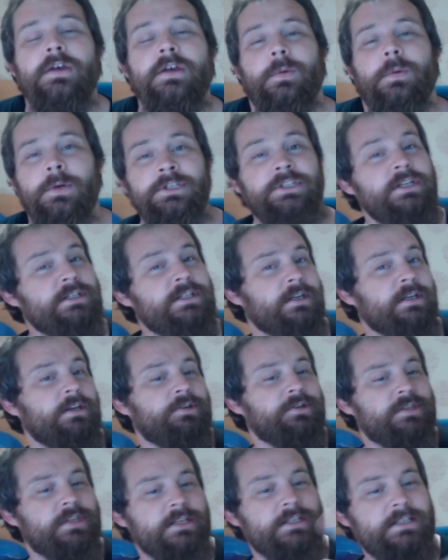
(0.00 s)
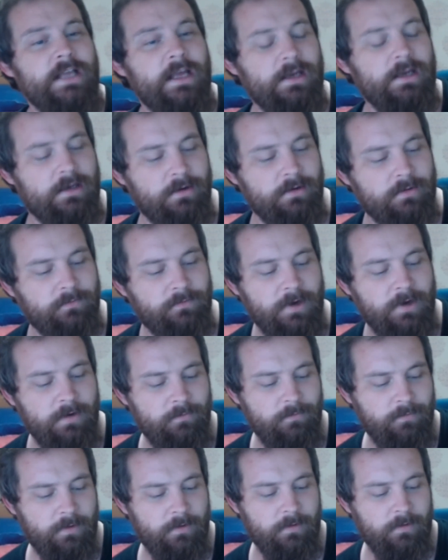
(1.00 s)
Which is an interesting side note.
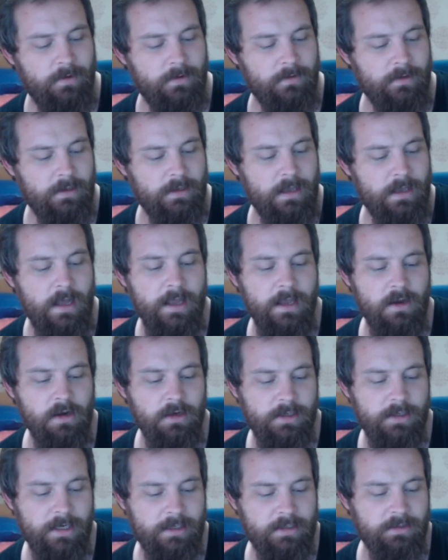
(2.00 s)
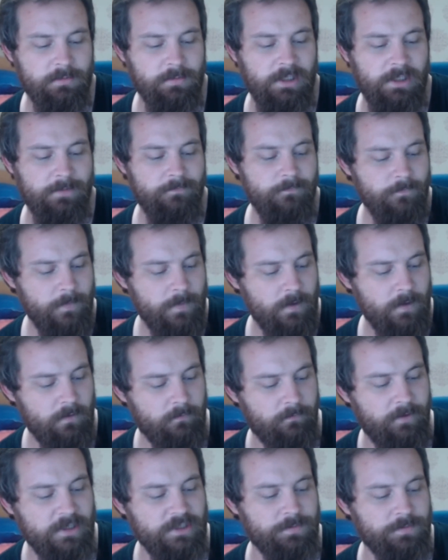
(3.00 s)
A guy contacted me on
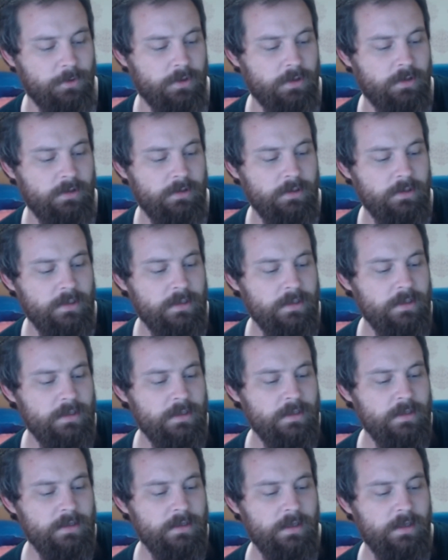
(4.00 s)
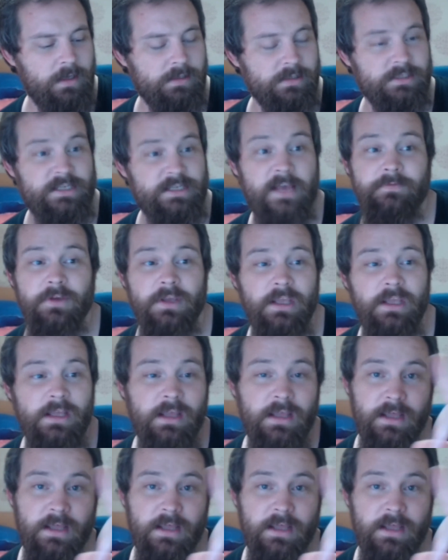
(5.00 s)
Facebook, ZaffaGeek.